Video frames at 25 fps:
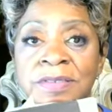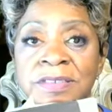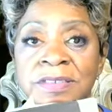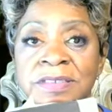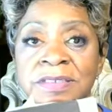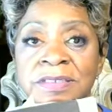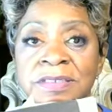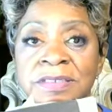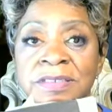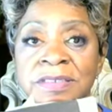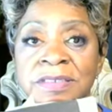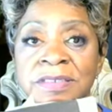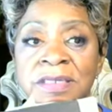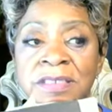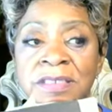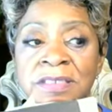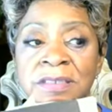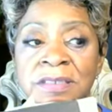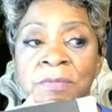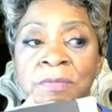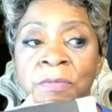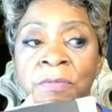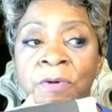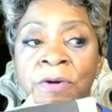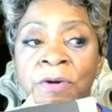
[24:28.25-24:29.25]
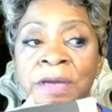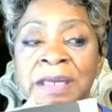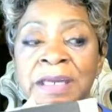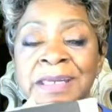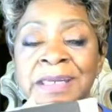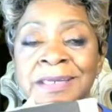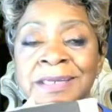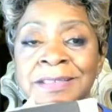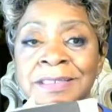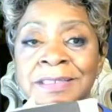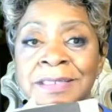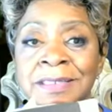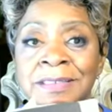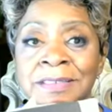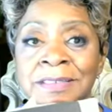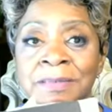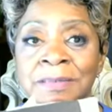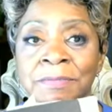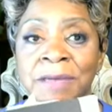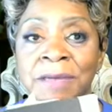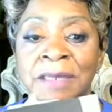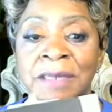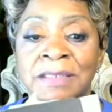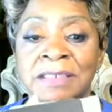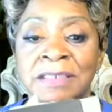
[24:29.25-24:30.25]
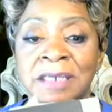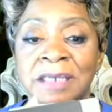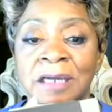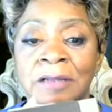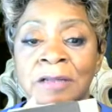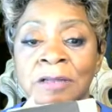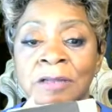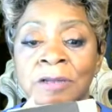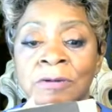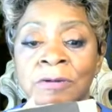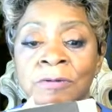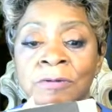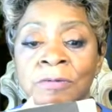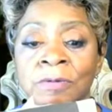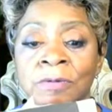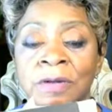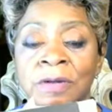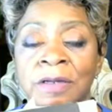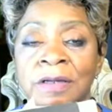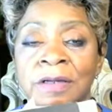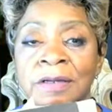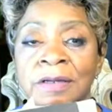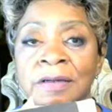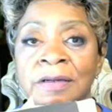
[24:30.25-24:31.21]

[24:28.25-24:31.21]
system or any system can tell you